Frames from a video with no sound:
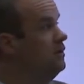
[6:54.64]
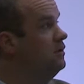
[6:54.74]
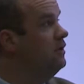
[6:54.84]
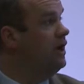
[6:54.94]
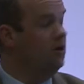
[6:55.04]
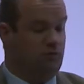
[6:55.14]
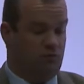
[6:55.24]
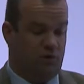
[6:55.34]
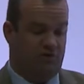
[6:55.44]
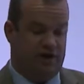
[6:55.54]
Now
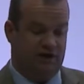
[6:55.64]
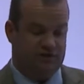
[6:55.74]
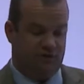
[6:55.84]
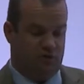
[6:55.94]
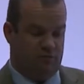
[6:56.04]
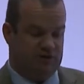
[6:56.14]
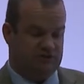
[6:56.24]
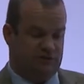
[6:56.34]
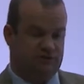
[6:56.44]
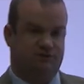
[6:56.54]
we're ready to grow the
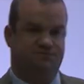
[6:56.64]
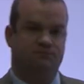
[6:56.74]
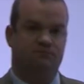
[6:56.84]
business.